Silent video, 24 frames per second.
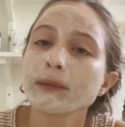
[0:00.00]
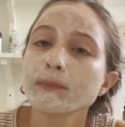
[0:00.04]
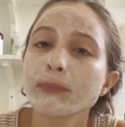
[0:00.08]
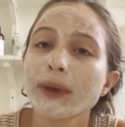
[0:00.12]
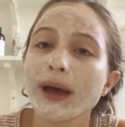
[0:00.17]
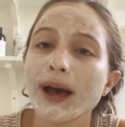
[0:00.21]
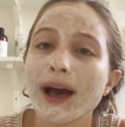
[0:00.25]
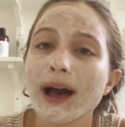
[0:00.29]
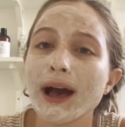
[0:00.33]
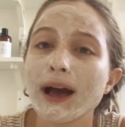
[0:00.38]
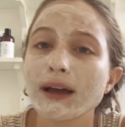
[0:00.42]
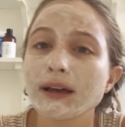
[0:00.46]
and
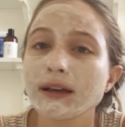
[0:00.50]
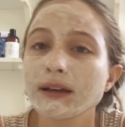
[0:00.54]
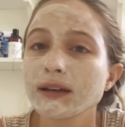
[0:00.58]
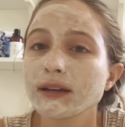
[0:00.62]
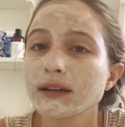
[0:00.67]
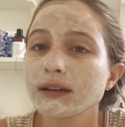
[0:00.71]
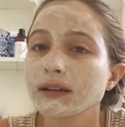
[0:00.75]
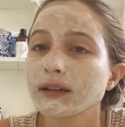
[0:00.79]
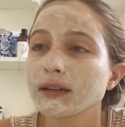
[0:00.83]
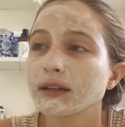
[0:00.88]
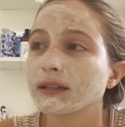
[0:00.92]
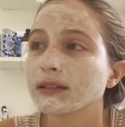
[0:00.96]
pack
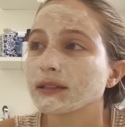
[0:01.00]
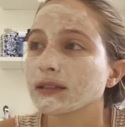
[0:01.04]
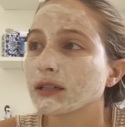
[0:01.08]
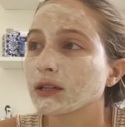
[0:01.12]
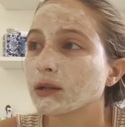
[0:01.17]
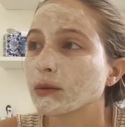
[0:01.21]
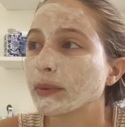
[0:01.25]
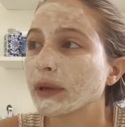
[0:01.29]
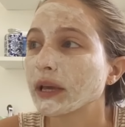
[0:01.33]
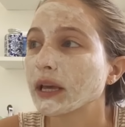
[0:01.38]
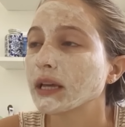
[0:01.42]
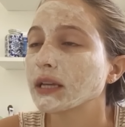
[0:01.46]
a
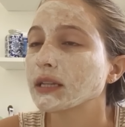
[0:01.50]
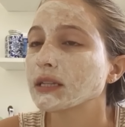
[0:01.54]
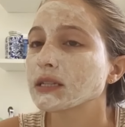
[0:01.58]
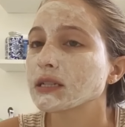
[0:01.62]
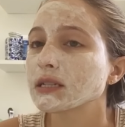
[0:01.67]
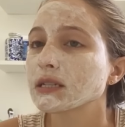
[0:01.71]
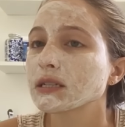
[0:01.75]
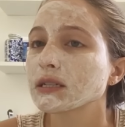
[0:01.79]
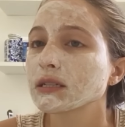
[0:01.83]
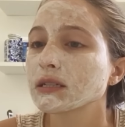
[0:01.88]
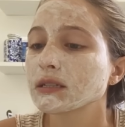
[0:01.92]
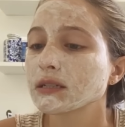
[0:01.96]
little
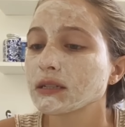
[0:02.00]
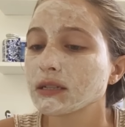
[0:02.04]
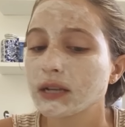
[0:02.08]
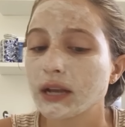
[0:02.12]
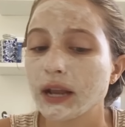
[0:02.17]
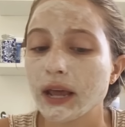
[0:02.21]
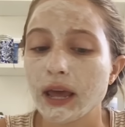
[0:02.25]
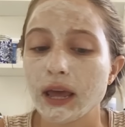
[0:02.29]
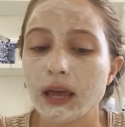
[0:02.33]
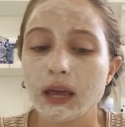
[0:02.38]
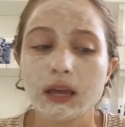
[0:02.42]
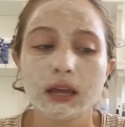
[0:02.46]
bit
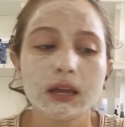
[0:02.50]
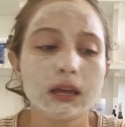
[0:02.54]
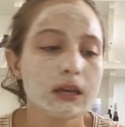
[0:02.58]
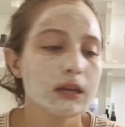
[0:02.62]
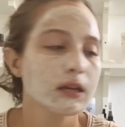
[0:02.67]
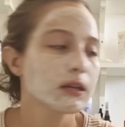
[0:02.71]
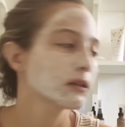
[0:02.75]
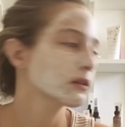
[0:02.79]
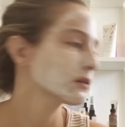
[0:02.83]
today.